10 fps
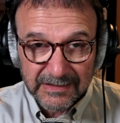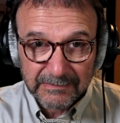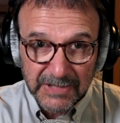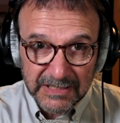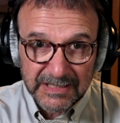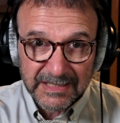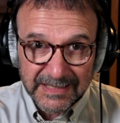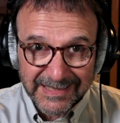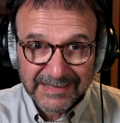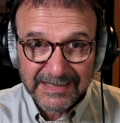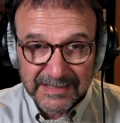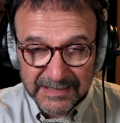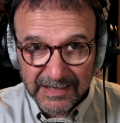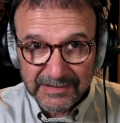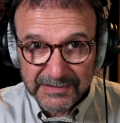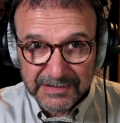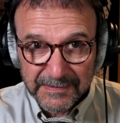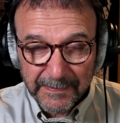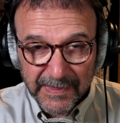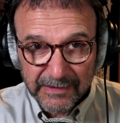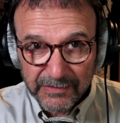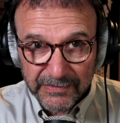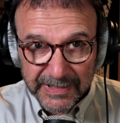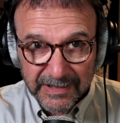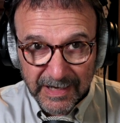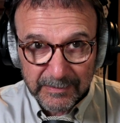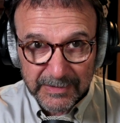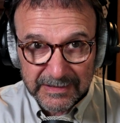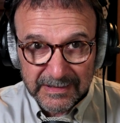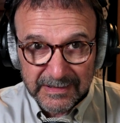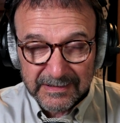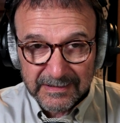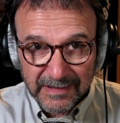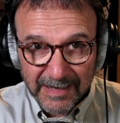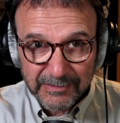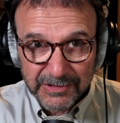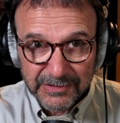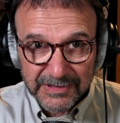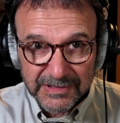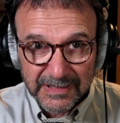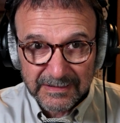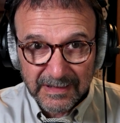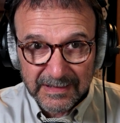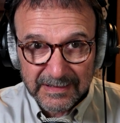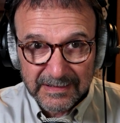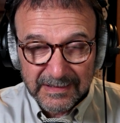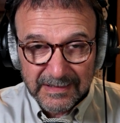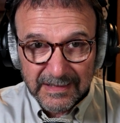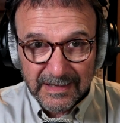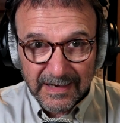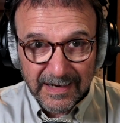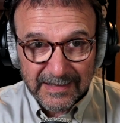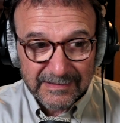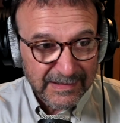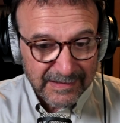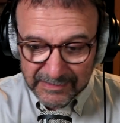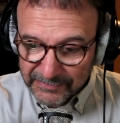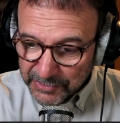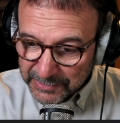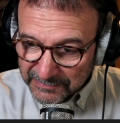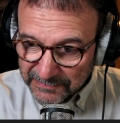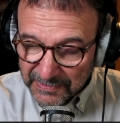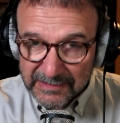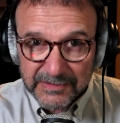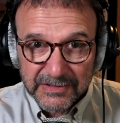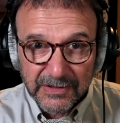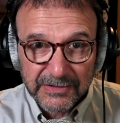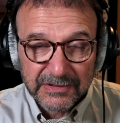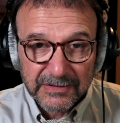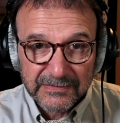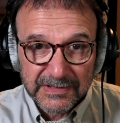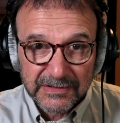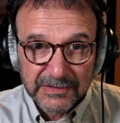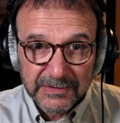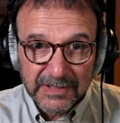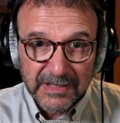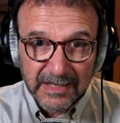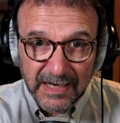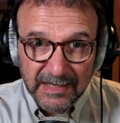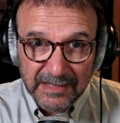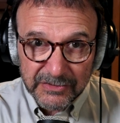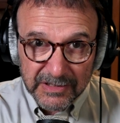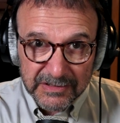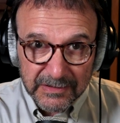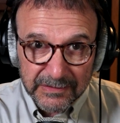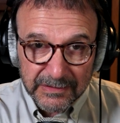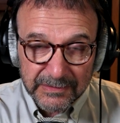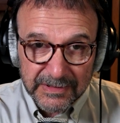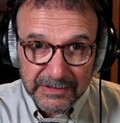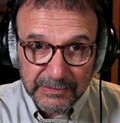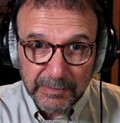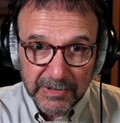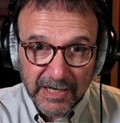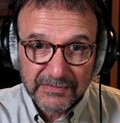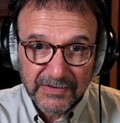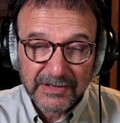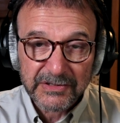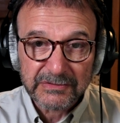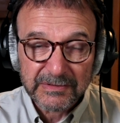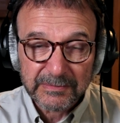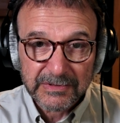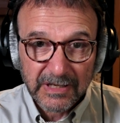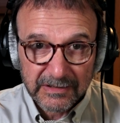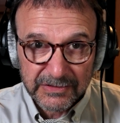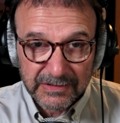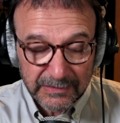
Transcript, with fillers: They're monkey kidney cells. They're a very common laboratory cell line. And if you infect with SARS CoV 2 and add hydroxychloroquine, you will block virus reproduction.